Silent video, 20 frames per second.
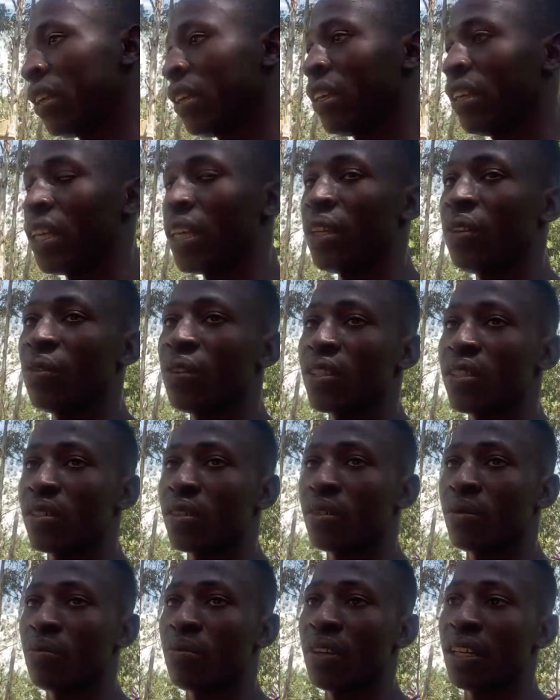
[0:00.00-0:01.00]
He was
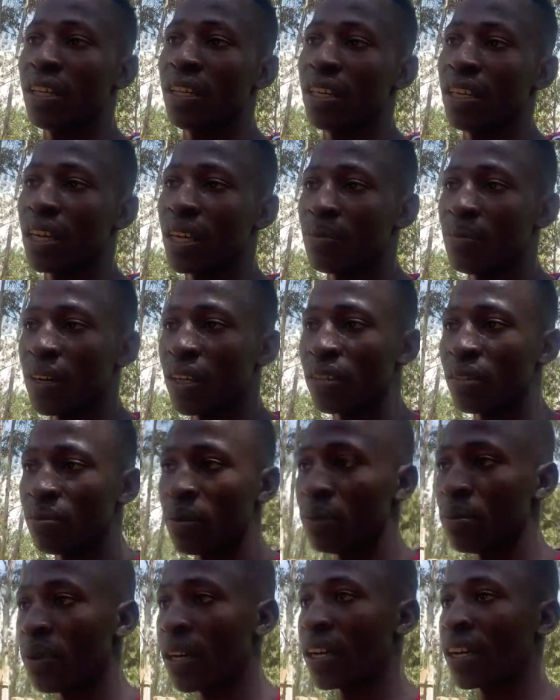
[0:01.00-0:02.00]
complaining about
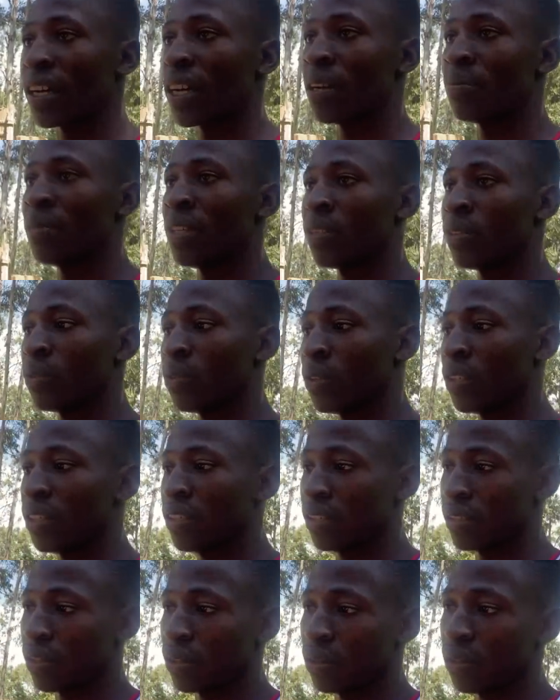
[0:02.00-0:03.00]
people coming to
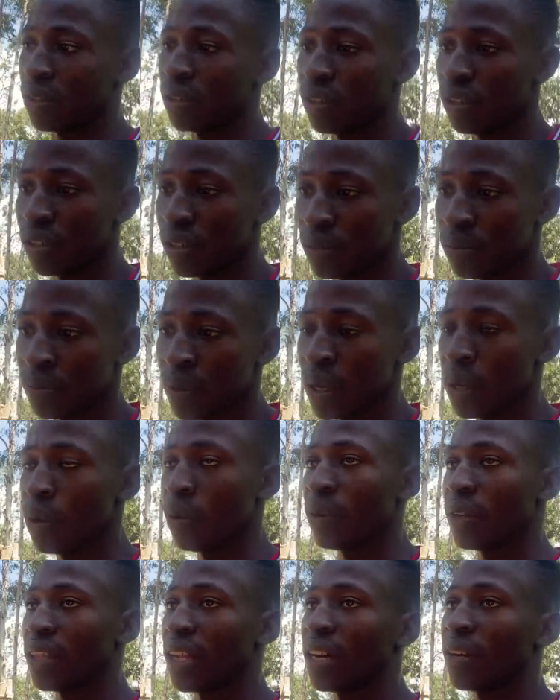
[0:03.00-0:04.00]
his home
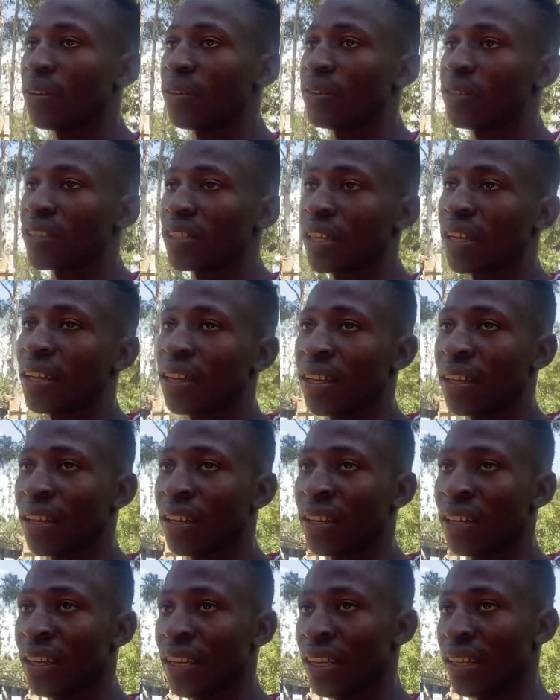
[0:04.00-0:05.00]
without
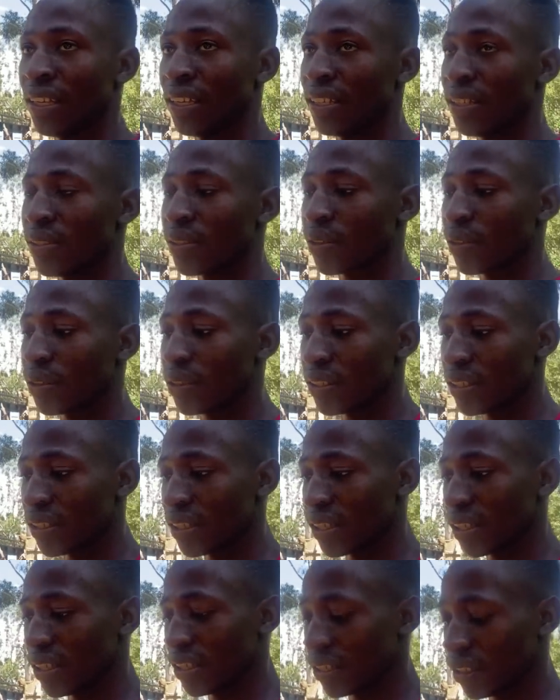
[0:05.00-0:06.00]
his
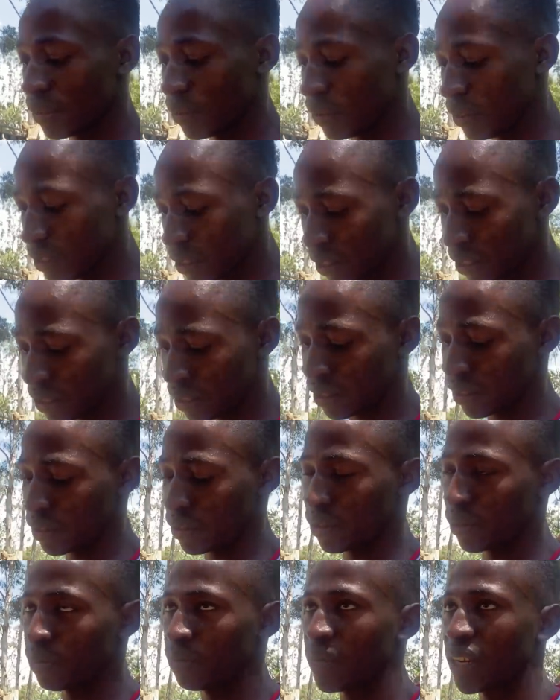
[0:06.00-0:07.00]
consent, which is
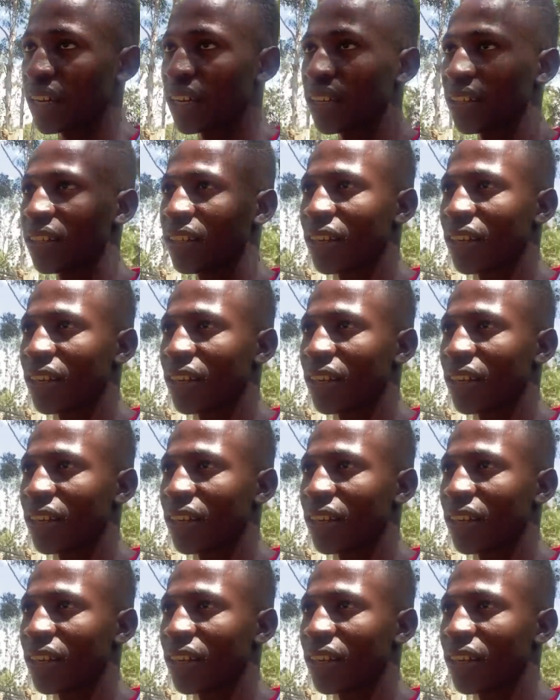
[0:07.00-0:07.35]
so bad,